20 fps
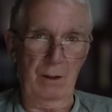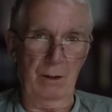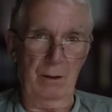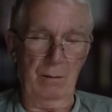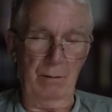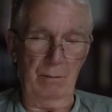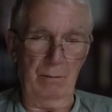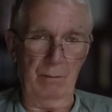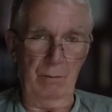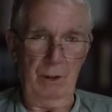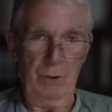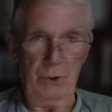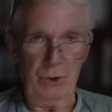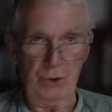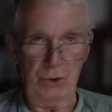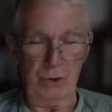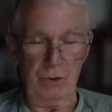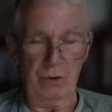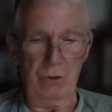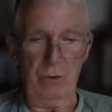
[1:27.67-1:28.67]

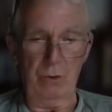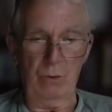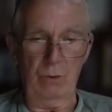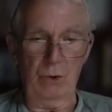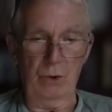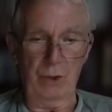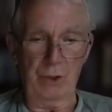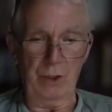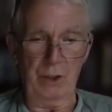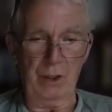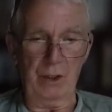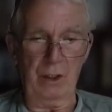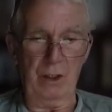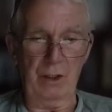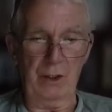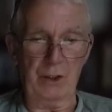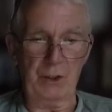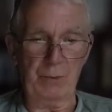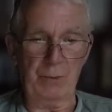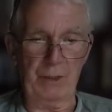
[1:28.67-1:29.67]
Most working class
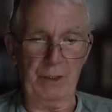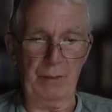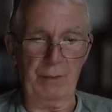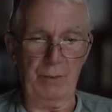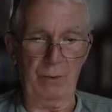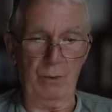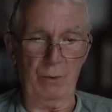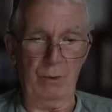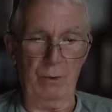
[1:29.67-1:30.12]
people